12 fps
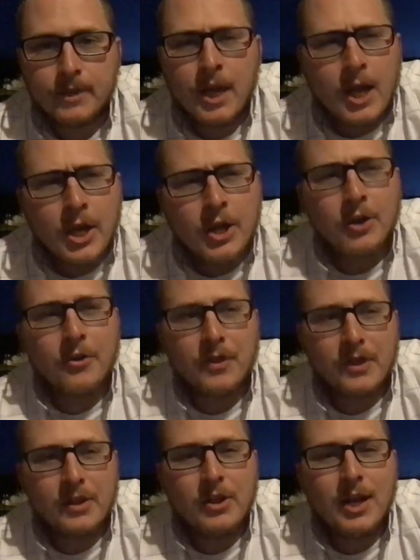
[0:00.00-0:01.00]
you
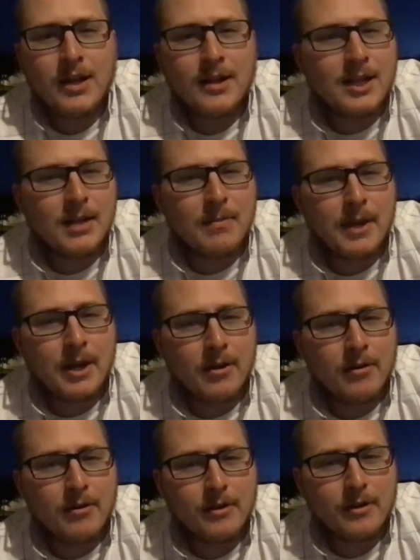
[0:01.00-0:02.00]
got to think
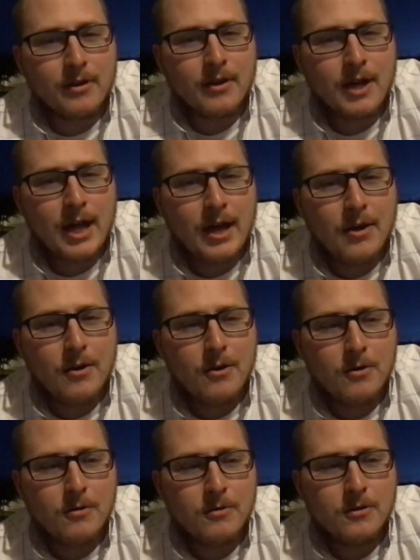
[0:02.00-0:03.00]
about
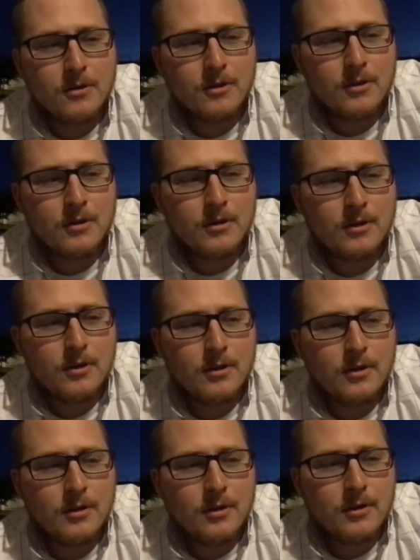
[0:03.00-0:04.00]
how
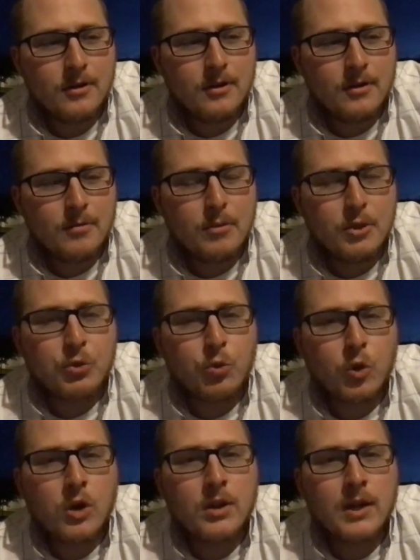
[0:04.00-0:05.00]
much
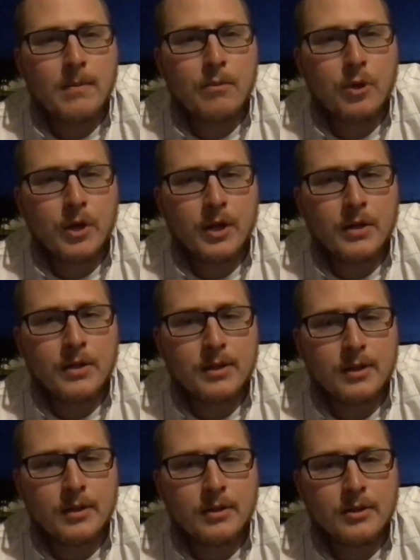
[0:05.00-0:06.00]
work they put
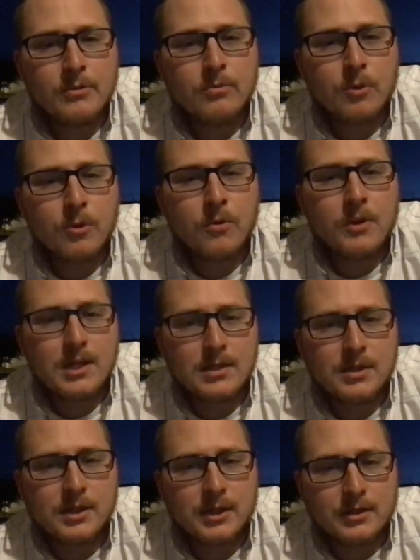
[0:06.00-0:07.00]
into roll
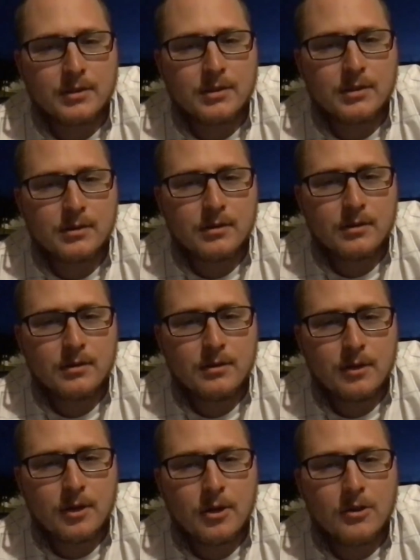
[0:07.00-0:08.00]
these things.
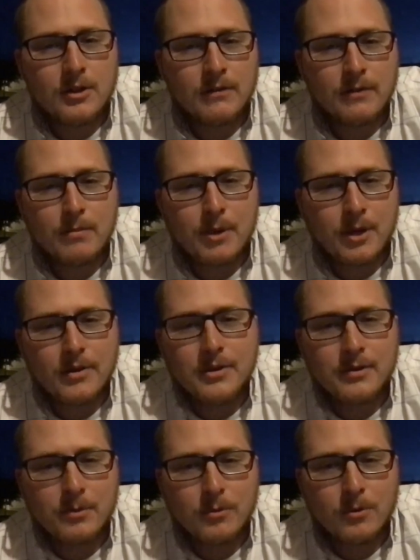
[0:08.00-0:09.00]
All different parts
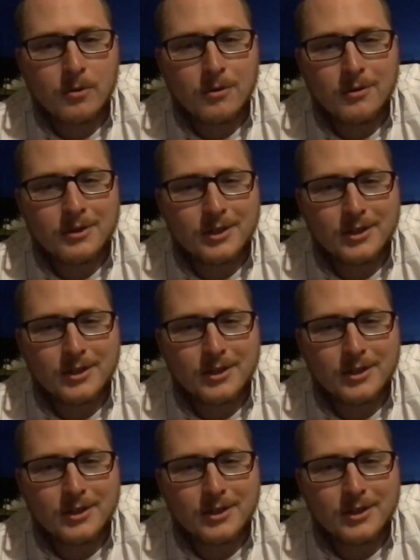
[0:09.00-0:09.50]
of the world to